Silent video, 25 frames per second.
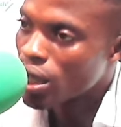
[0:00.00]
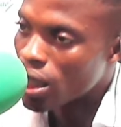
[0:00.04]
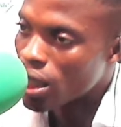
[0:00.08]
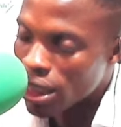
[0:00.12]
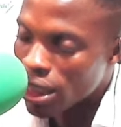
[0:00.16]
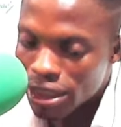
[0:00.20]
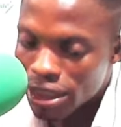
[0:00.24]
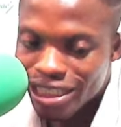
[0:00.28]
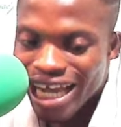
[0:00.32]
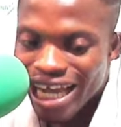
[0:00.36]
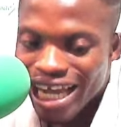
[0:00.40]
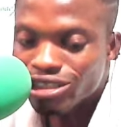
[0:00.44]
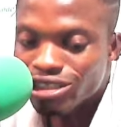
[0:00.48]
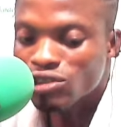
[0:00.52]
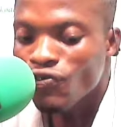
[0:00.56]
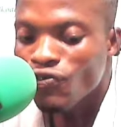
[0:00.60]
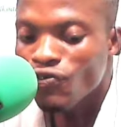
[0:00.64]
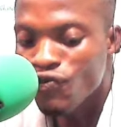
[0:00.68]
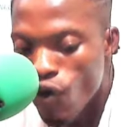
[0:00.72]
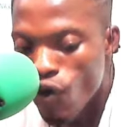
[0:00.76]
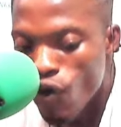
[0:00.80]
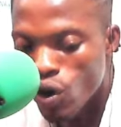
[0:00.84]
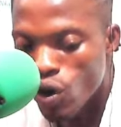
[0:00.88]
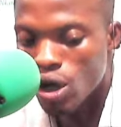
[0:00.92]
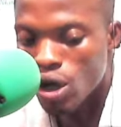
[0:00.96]
It has to
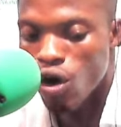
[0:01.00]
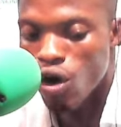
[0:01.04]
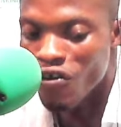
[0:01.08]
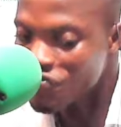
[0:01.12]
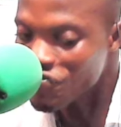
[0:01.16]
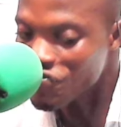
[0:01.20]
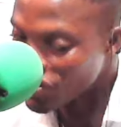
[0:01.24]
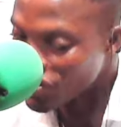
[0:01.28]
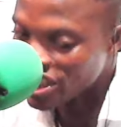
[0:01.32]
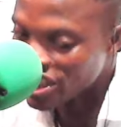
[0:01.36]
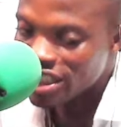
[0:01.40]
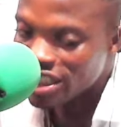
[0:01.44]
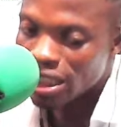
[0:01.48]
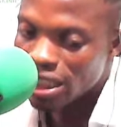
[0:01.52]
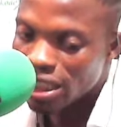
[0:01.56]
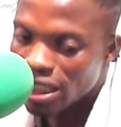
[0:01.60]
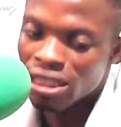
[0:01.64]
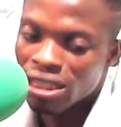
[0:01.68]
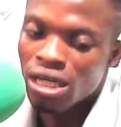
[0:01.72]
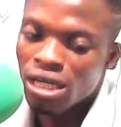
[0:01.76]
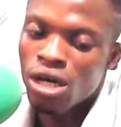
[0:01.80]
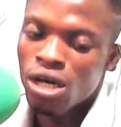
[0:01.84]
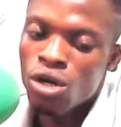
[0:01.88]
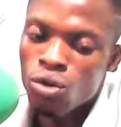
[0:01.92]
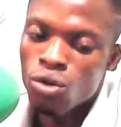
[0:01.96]
folk officially.
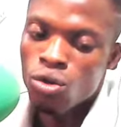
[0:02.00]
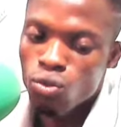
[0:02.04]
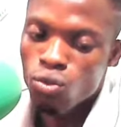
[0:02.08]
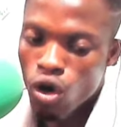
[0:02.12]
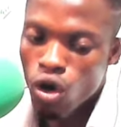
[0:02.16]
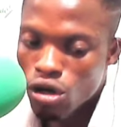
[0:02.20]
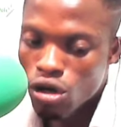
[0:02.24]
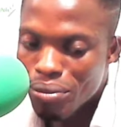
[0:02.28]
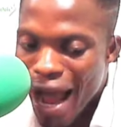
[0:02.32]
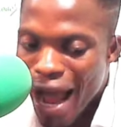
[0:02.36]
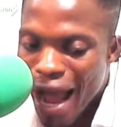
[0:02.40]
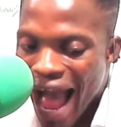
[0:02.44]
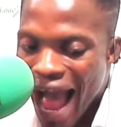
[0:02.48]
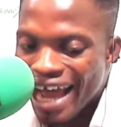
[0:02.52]
One of my